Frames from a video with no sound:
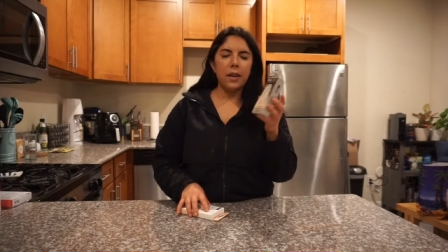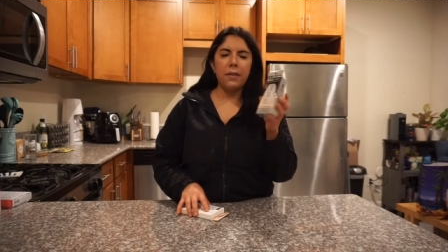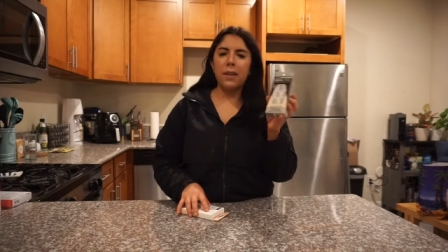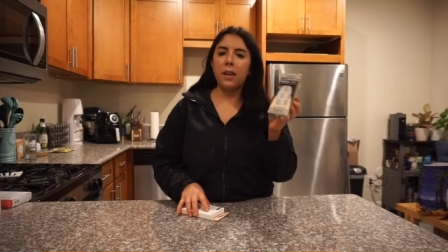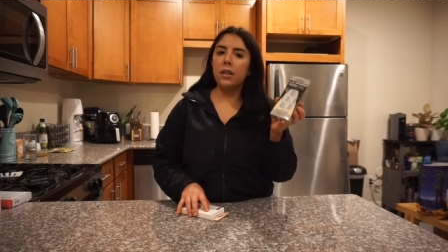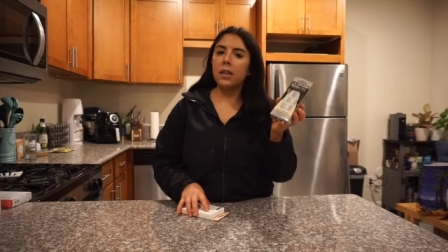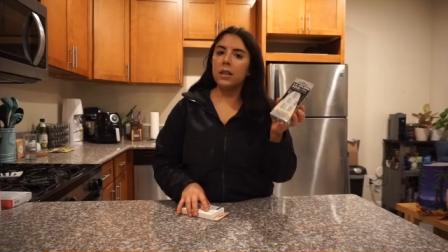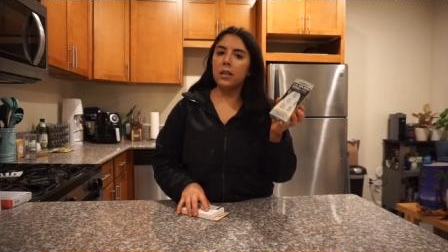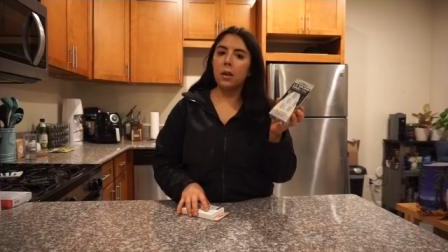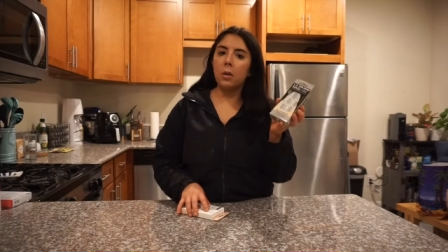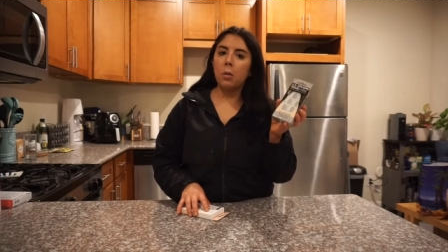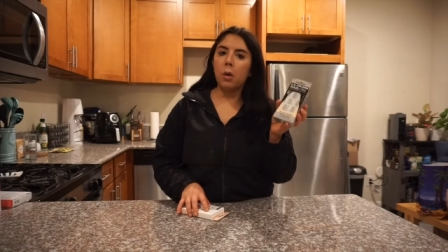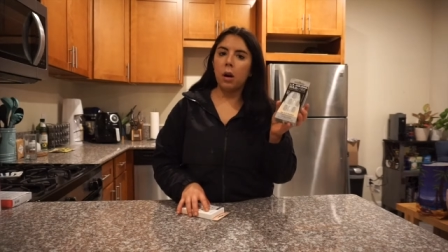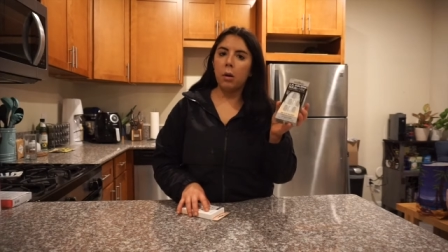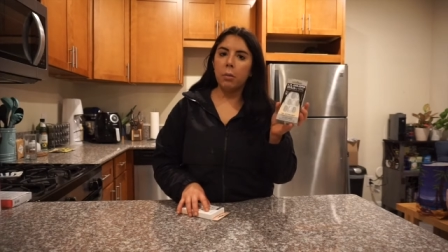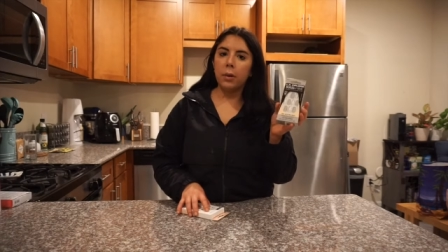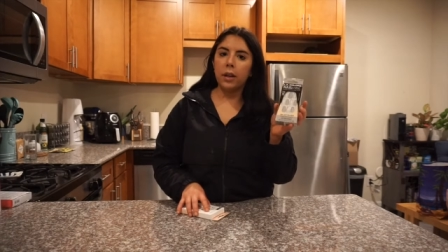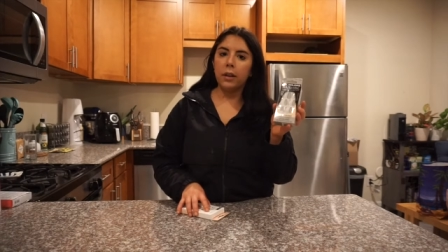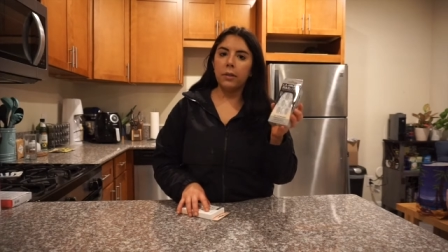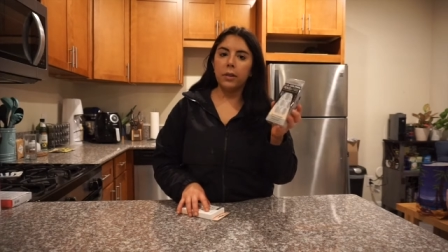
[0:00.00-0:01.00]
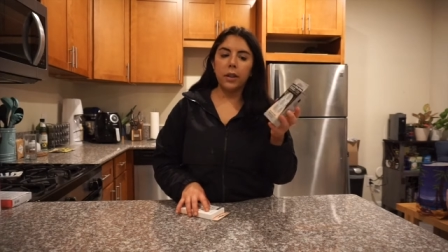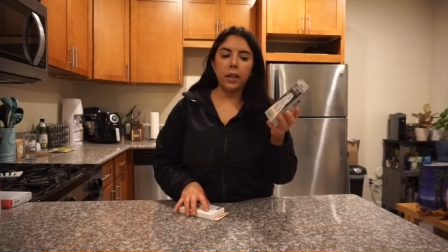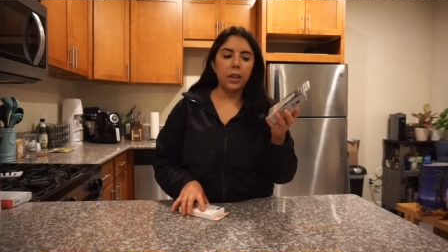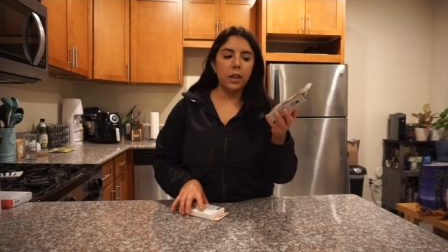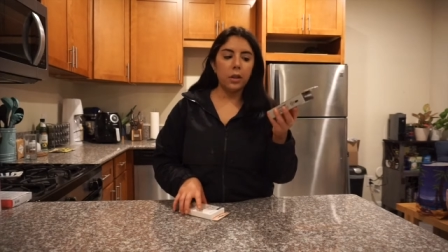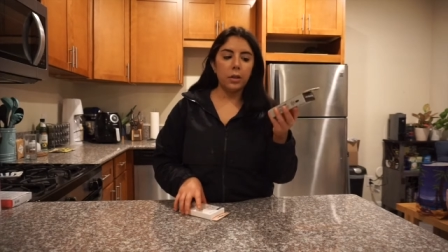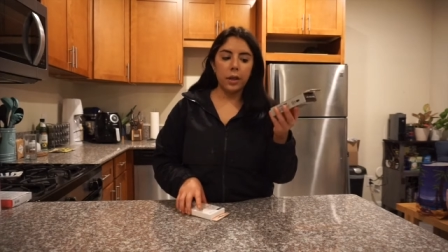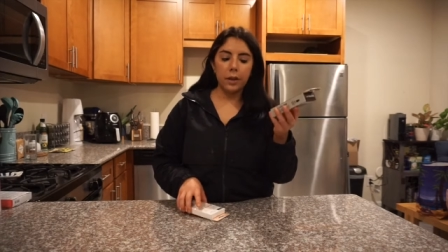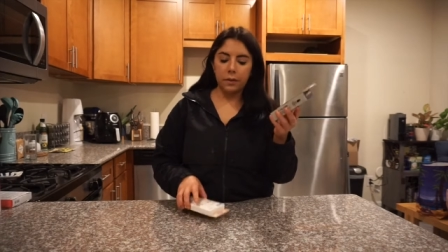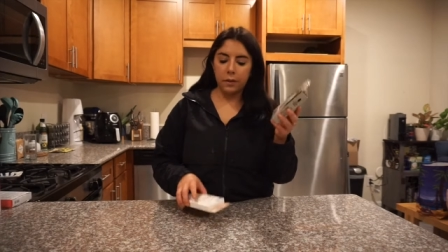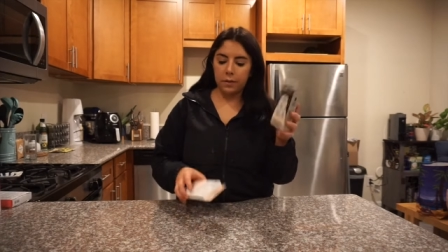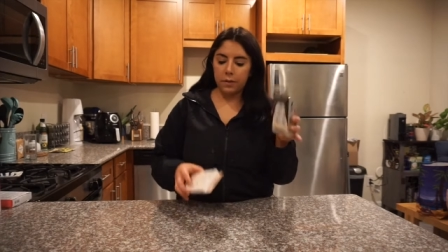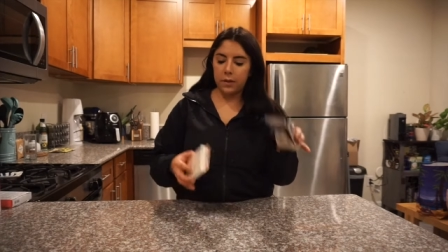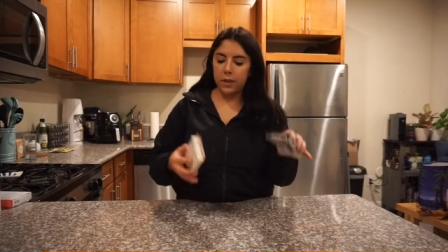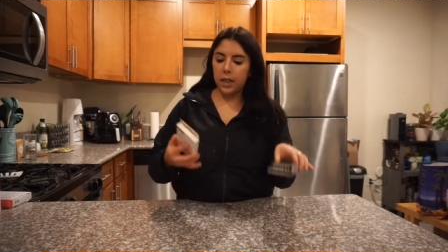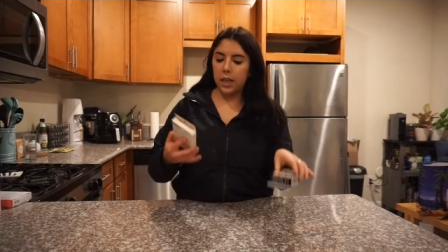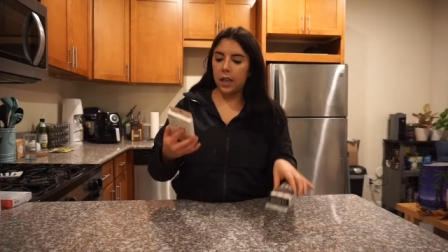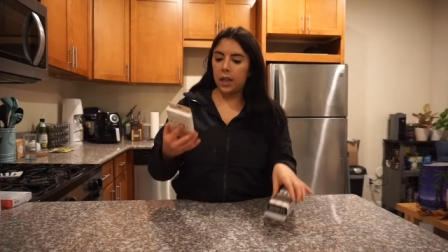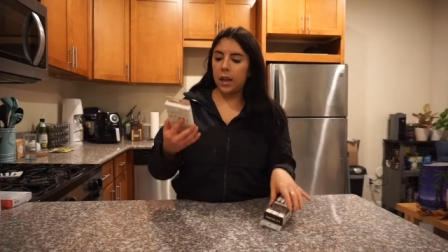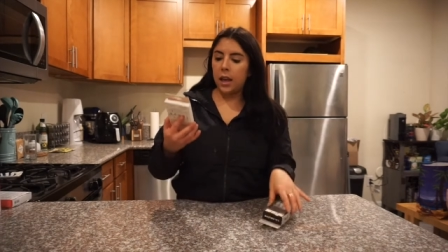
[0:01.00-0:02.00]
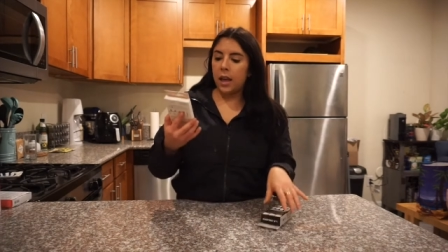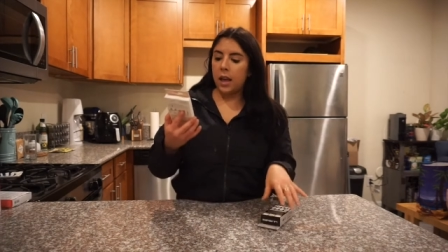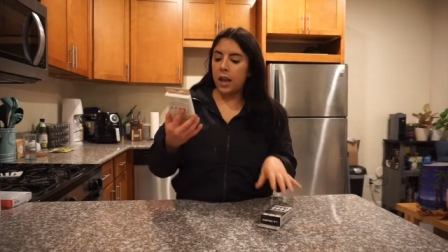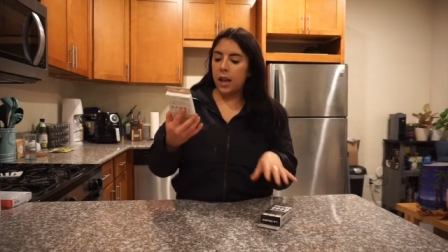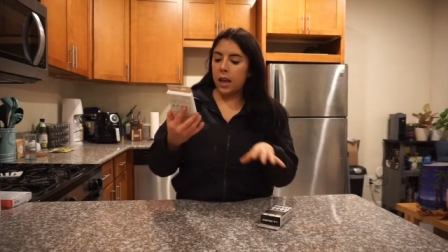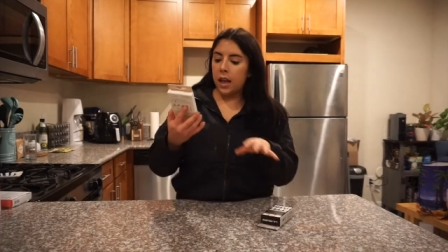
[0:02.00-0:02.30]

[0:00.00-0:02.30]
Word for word: I found these at Walmart for like $3.50.